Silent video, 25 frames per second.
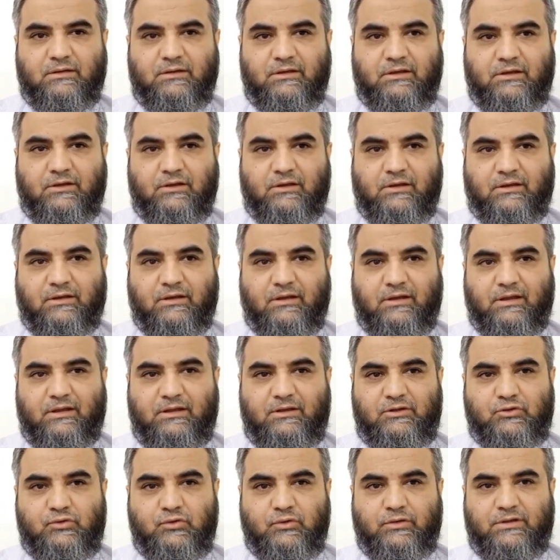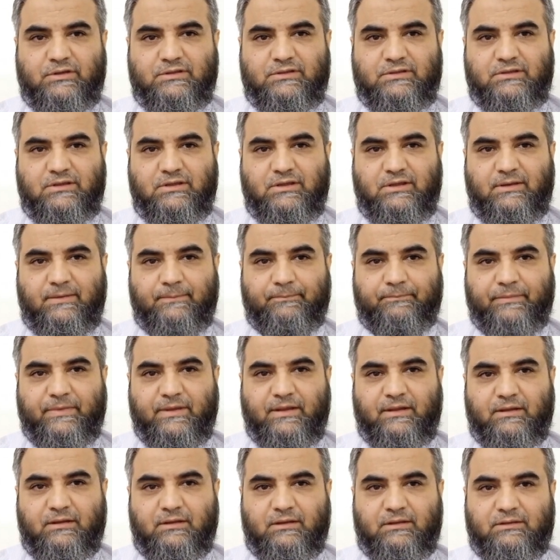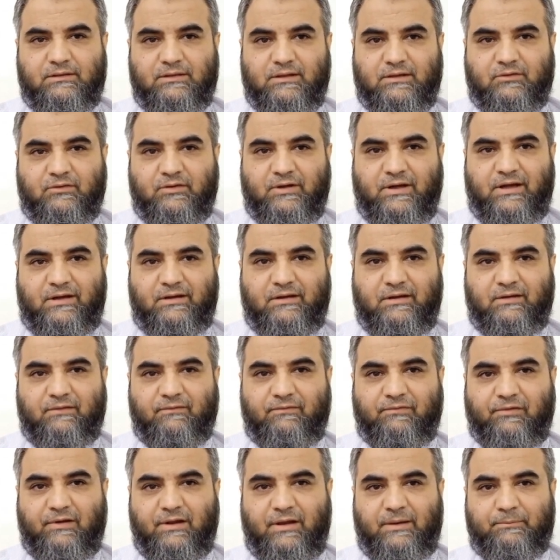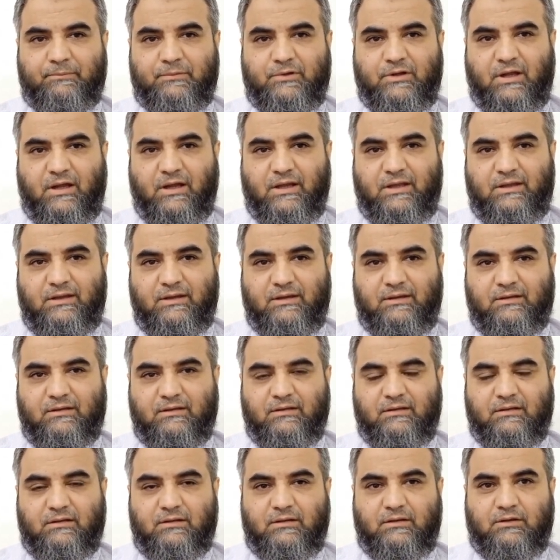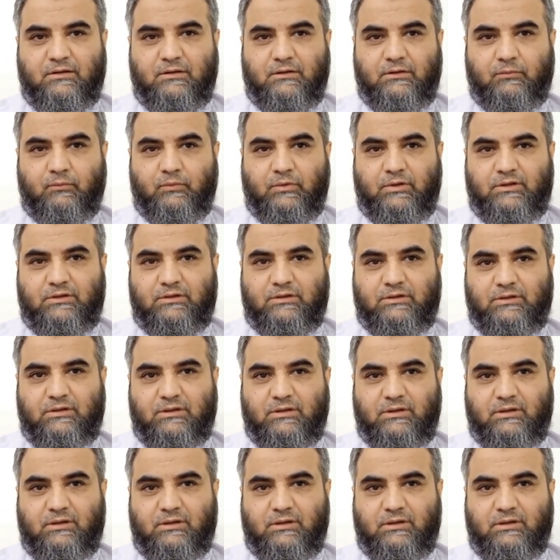Here again, you can see that red inflamed eye with